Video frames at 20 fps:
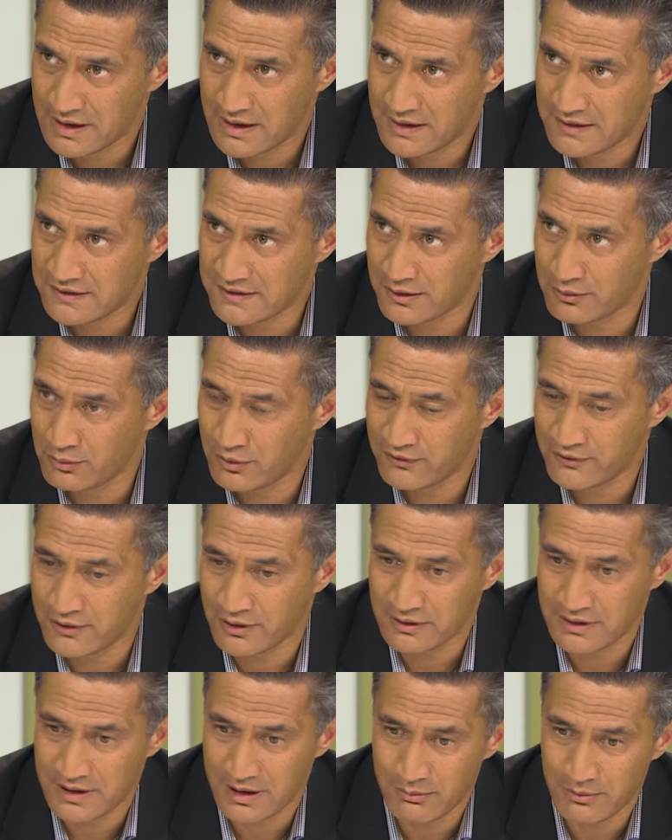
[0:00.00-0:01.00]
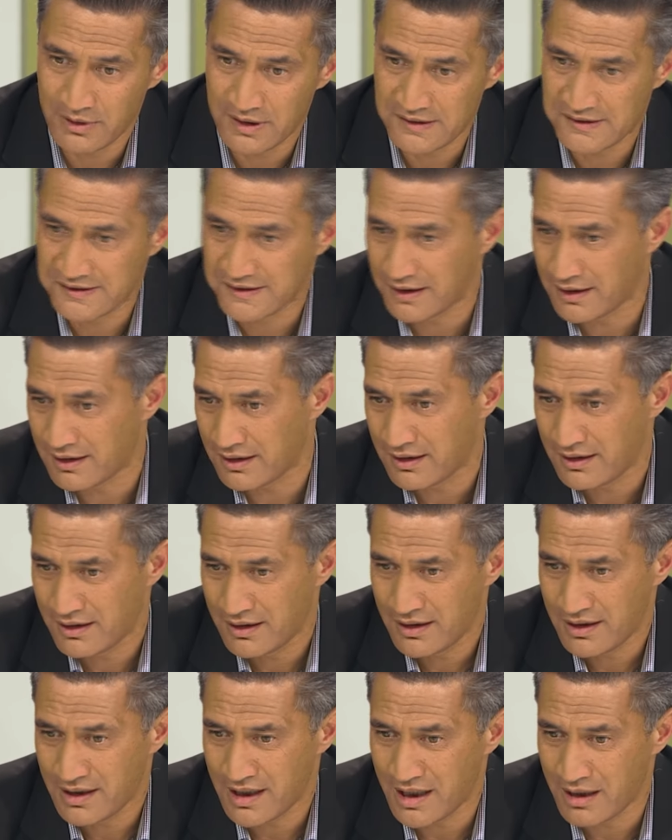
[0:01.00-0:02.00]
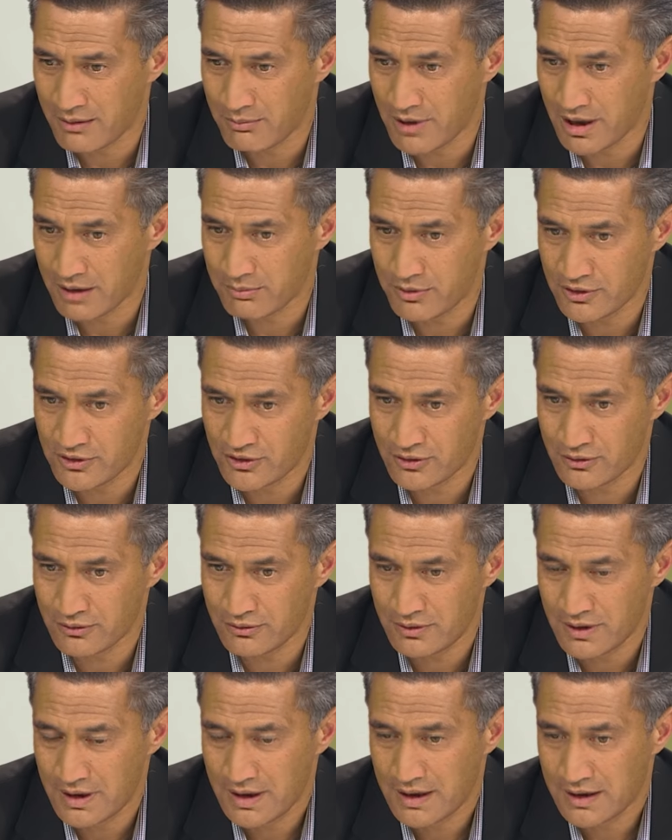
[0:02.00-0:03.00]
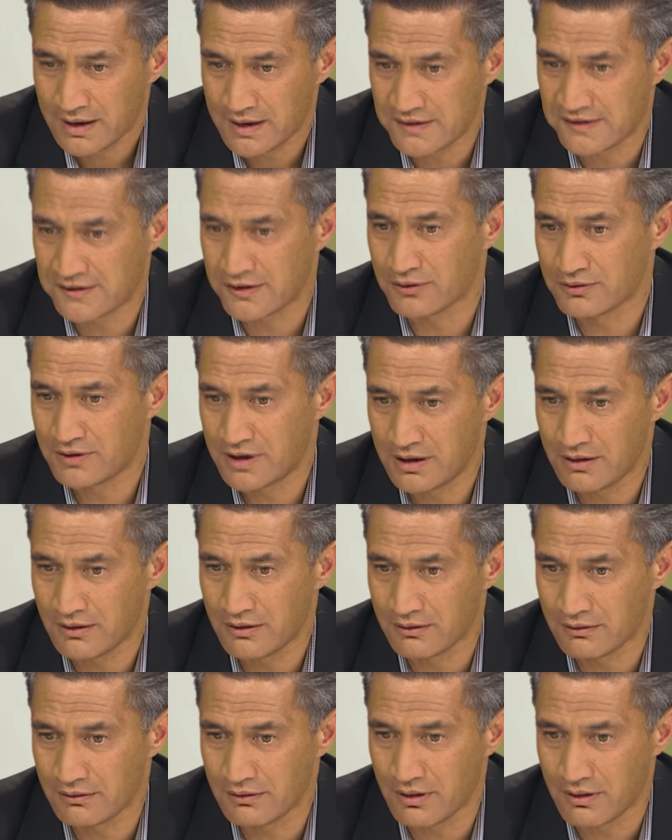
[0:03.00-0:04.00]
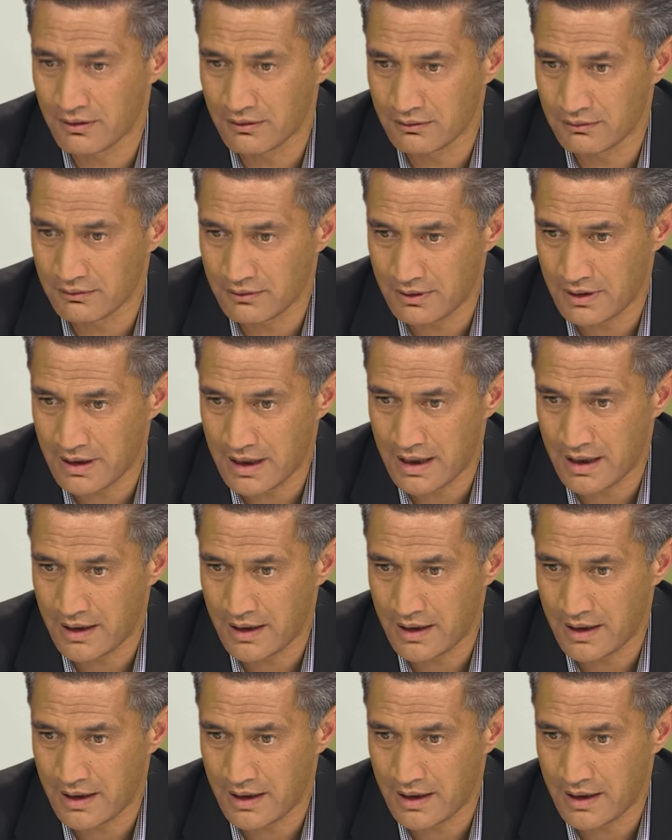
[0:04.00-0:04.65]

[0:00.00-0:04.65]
So we've got Minister Mark Mitchell consulting on